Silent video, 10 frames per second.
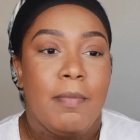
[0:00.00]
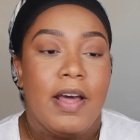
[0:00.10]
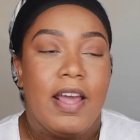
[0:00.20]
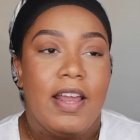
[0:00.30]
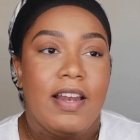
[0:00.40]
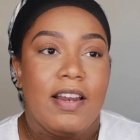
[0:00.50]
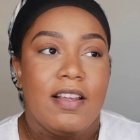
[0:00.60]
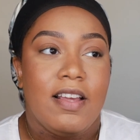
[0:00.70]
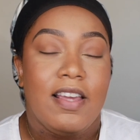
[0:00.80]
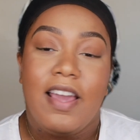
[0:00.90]
But
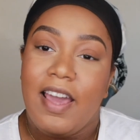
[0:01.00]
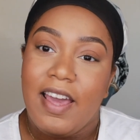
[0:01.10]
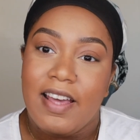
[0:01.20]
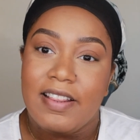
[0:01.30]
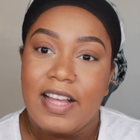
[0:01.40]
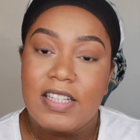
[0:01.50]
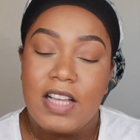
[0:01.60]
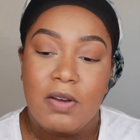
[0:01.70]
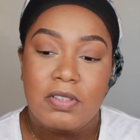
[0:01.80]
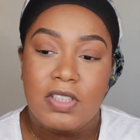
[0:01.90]
yeah, that's
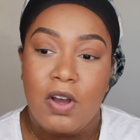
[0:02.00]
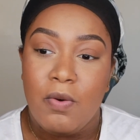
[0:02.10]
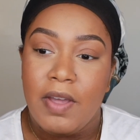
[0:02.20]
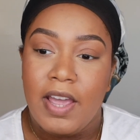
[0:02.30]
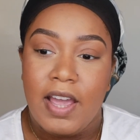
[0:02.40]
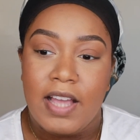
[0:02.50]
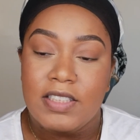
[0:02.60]
how it's going.